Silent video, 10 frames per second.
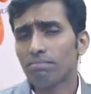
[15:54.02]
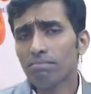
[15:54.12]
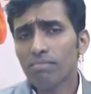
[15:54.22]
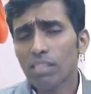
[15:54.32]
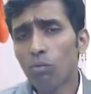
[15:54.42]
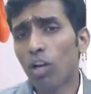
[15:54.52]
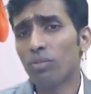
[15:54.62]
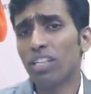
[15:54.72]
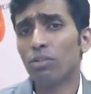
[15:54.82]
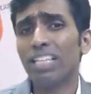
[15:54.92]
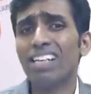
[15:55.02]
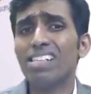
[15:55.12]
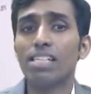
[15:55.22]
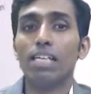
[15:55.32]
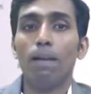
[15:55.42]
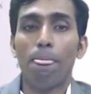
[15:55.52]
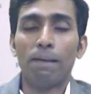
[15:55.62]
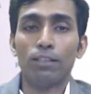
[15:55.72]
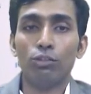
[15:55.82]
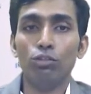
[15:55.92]
What we are doing is,
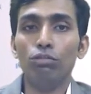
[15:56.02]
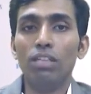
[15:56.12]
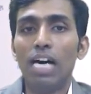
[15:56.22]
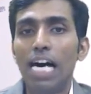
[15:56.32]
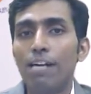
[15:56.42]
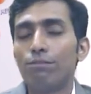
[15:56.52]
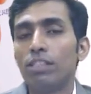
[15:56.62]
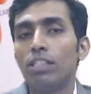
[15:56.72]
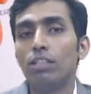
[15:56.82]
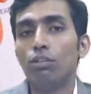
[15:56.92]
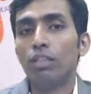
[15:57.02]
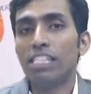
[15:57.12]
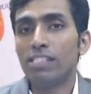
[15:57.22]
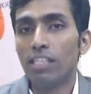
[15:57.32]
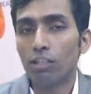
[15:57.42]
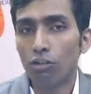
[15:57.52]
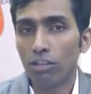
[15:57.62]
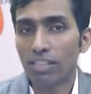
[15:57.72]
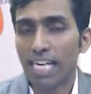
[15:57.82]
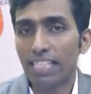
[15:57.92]
you have a original
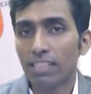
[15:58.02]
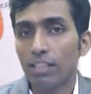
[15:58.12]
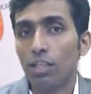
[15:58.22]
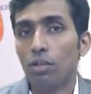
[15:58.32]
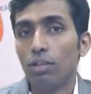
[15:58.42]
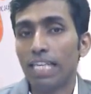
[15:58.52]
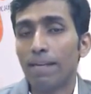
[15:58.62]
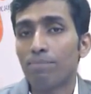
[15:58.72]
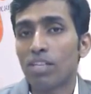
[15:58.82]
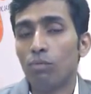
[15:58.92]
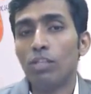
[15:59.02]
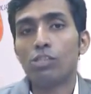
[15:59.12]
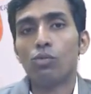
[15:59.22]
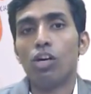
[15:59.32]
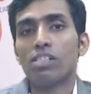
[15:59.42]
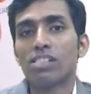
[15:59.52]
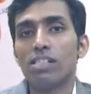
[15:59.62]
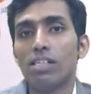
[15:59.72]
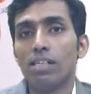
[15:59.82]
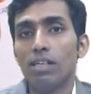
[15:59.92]
contract, okay, which was
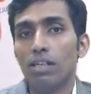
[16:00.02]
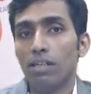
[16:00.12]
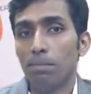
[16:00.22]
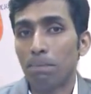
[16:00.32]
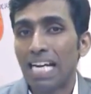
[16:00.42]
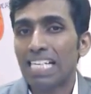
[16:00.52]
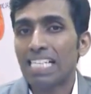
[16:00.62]
priced